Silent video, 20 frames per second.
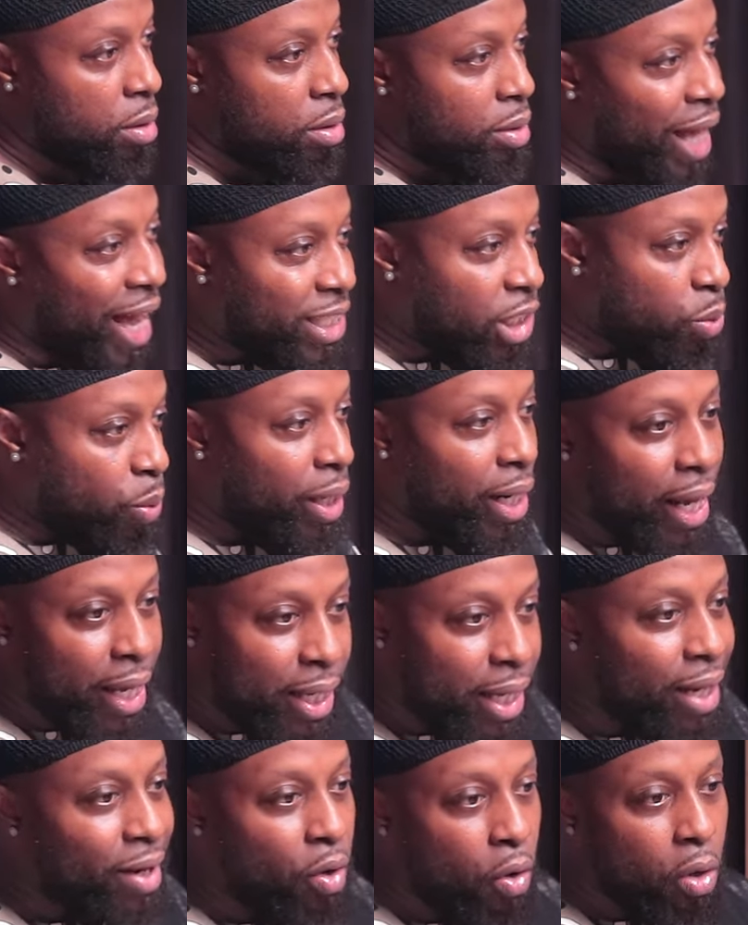That's where they
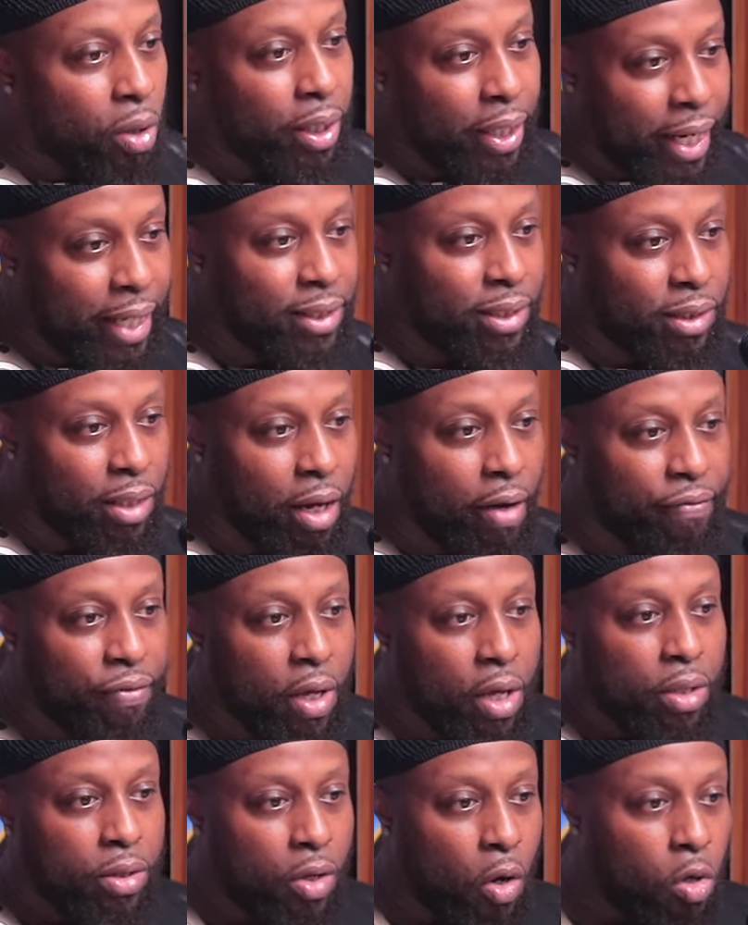get all of their stuff.
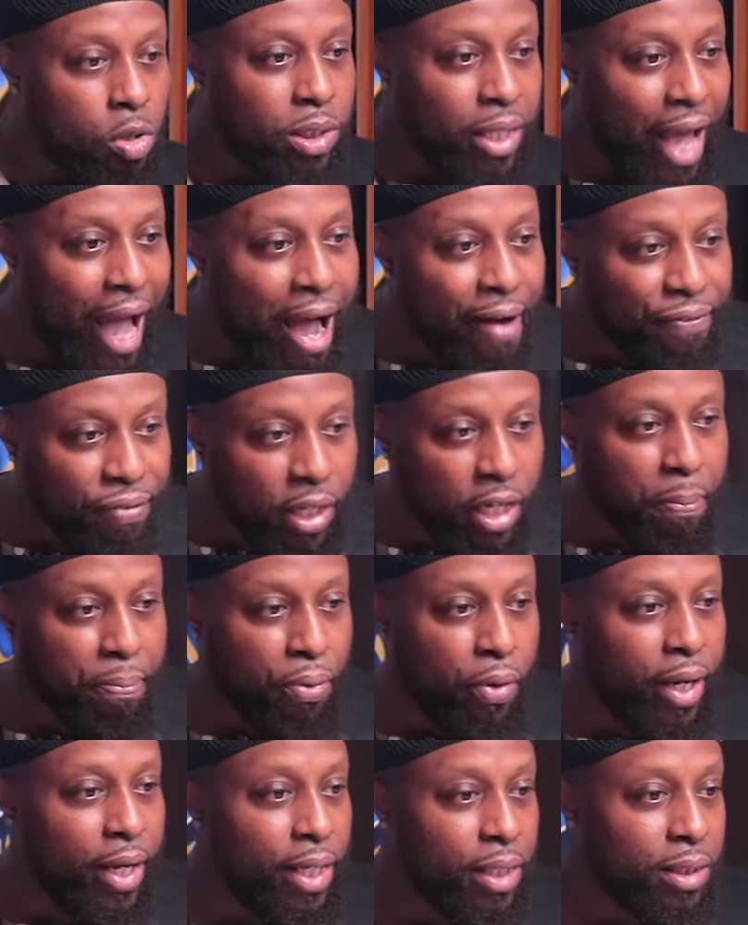Those Catholic
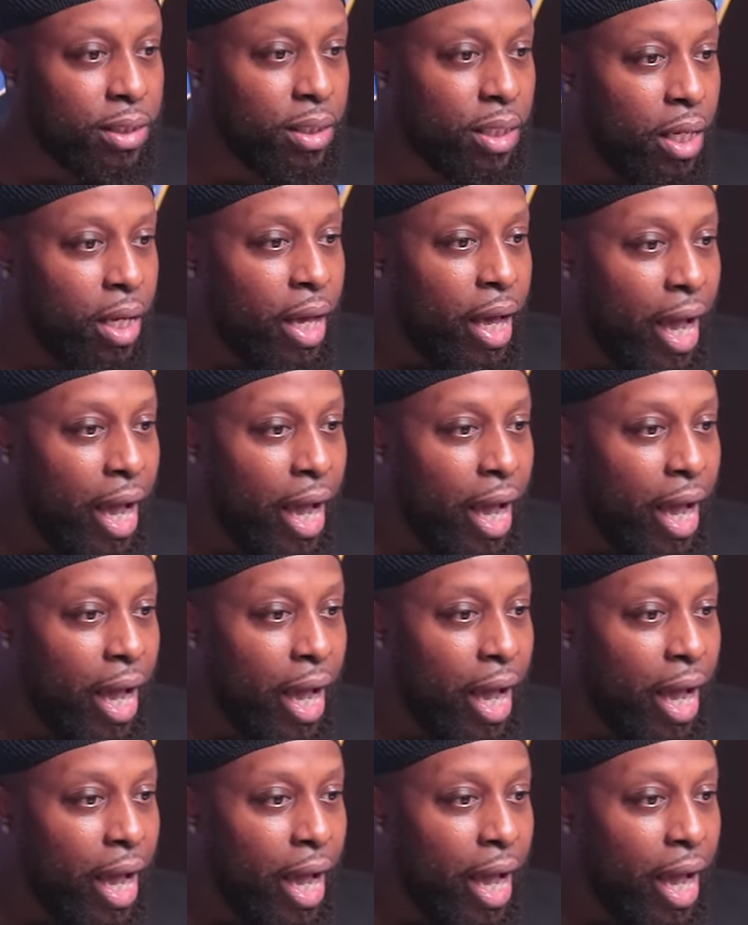priests,